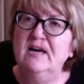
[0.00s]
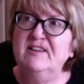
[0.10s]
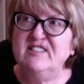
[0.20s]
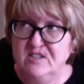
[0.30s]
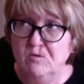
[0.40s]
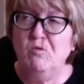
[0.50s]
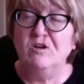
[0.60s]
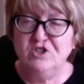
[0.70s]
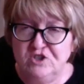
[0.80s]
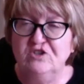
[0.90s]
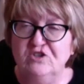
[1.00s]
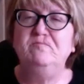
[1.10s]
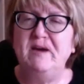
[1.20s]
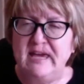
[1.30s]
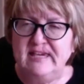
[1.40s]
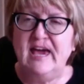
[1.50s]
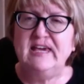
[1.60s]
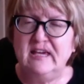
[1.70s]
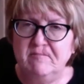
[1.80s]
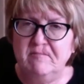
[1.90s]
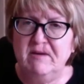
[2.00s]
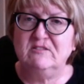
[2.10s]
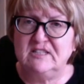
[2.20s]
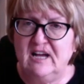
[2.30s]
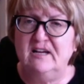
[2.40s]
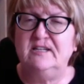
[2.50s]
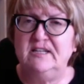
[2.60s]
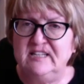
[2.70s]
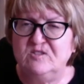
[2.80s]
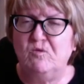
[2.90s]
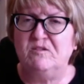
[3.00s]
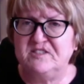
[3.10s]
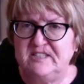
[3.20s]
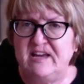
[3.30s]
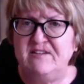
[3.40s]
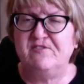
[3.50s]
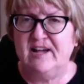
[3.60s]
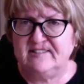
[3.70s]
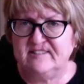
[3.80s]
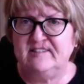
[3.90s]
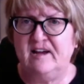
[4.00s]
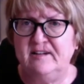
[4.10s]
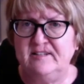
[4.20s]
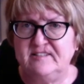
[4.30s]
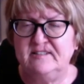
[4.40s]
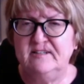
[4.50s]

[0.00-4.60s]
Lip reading: then someone should be taking me outside at least once a day for exercise.